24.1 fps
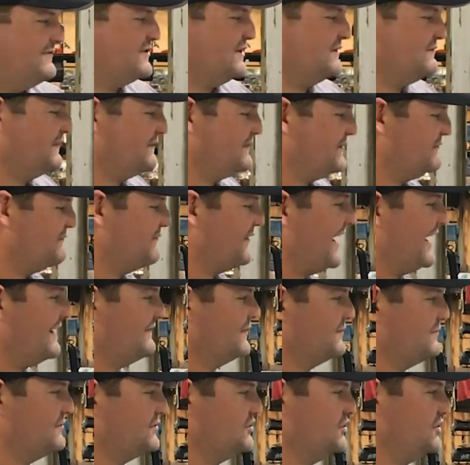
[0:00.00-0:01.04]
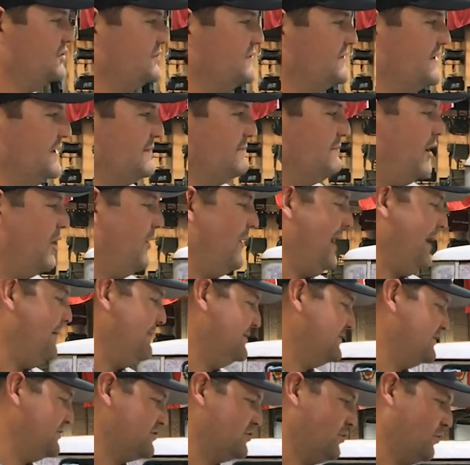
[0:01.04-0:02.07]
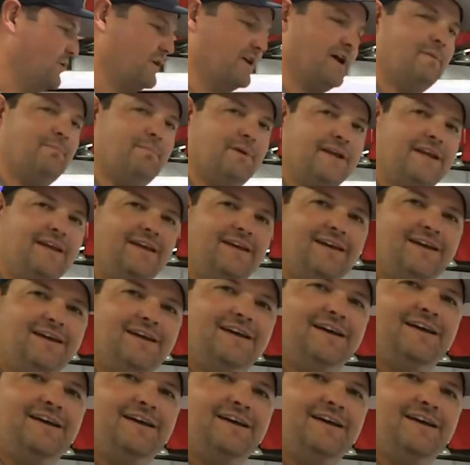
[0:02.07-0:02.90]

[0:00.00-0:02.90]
F J fifty-five that was used in Moab as a tour company.